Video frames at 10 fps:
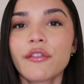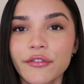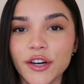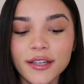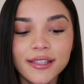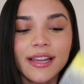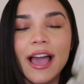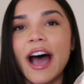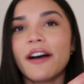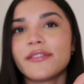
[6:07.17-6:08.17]
First, I
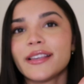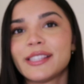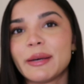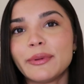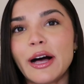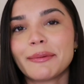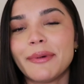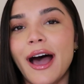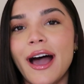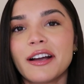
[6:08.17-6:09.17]
have this Ziploc
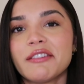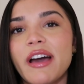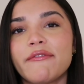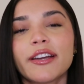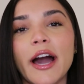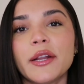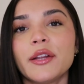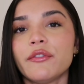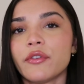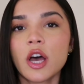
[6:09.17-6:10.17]
bag of every kind
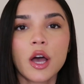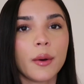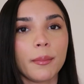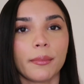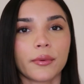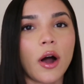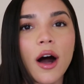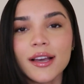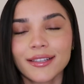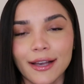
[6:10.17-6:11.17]
of
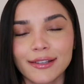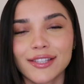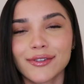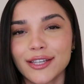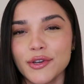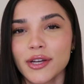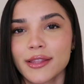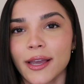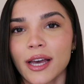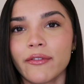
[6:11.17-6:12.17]
bra accessory you could
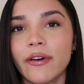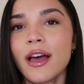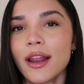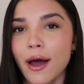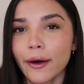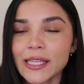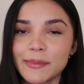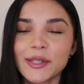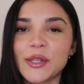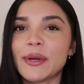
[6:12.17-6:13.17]
think of. Not gonna
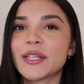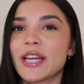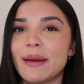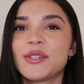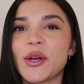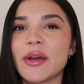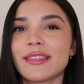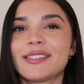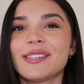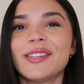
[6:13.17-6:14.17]
spend too much time showing
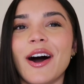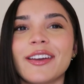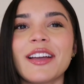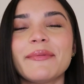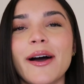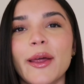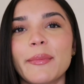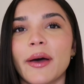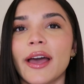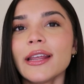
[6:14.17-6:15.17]
this and talking about
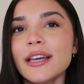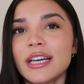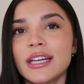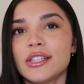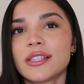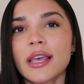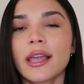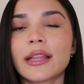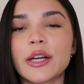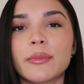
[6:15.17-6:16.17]
it, but just
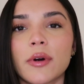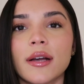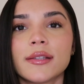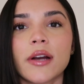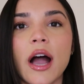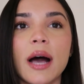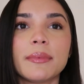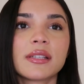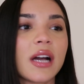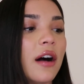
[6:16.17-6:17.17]
like clear bra
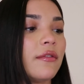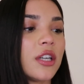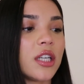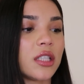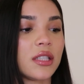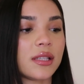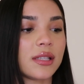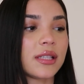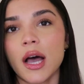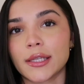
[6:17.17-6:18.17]
straps,
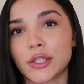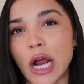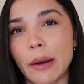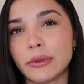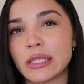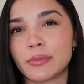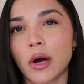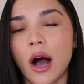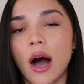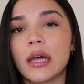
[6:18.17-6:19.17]
covers, a strapless
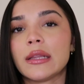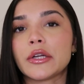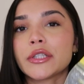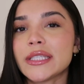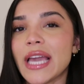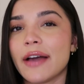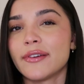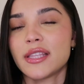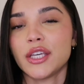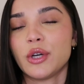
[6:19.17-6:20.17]
bra, literally
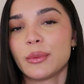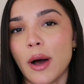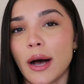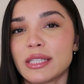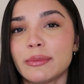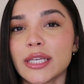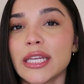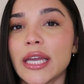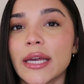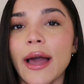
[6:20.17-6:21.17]
everything you could possibly
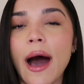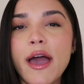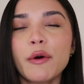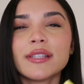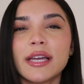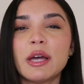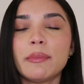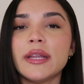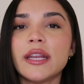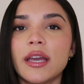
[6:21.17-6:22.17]
need. I always end
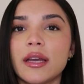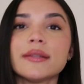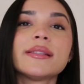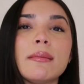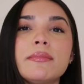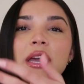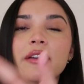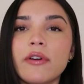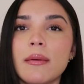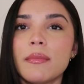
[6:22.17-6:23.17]
up needing
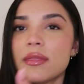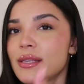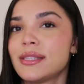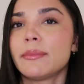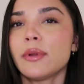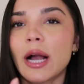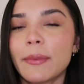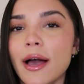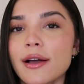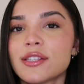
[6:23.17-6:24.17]
something from this Ziploc
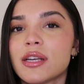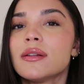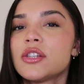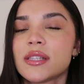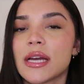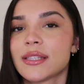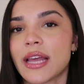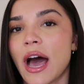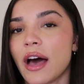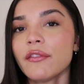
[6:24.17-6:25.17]
bag, so it's just nice to
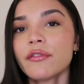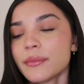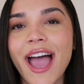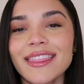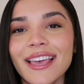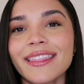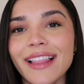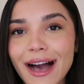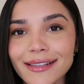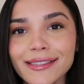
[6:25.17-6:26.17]
have. And then
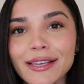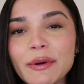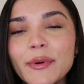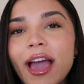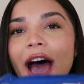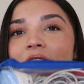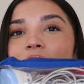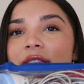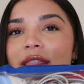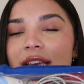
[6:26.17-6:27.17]
lastly, we
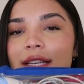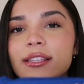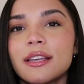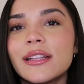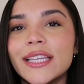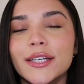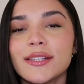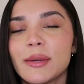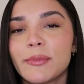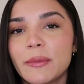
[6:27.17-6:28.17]
have this clear
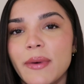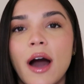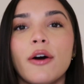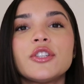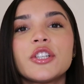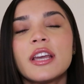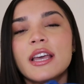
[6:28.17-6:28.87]
zippered pouch.